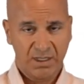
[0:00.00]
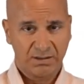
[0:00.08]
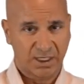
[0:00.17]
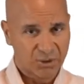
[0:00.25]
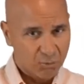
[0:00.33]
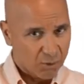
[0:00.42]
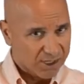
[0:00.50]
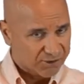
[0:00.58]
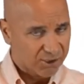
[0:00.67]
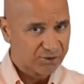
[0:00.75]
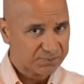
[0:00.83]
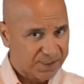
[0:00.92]
Now, you want
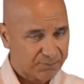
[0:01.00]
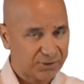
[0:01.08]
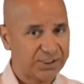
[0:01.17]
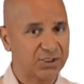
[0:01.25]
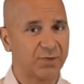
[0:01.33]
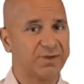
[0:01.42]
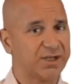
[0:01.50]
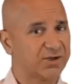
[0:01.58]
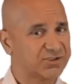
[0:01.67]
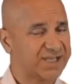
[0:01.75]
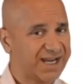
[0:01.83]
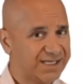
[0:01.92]
those people in there
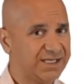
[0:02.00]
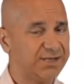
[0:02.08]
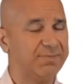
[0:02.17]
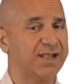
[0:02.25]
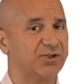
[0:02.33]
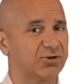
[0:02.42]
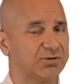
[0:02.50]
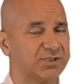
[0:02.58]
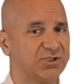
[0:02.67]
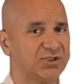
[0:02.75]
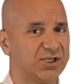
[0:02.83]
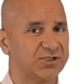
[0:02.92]
because they need to make certain
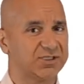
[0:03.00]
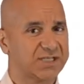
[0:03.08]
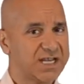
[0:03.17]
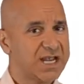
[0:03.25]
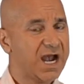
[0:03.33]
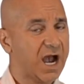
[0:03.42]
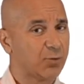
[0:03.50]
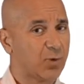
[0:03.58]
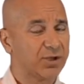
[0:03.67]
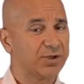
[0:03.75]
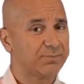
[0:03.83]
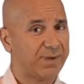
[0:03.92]
decisions on
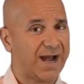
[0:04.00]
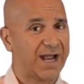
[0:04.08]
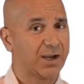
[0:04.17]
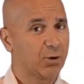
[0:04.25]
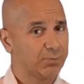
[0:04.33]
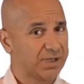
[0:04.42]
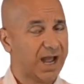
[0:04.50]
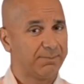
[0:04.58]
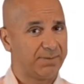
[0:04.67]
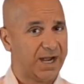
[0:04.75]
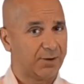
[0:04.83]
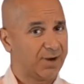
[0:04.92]
whether to buy or not
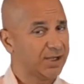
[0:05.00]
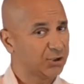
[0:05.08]
buy, right?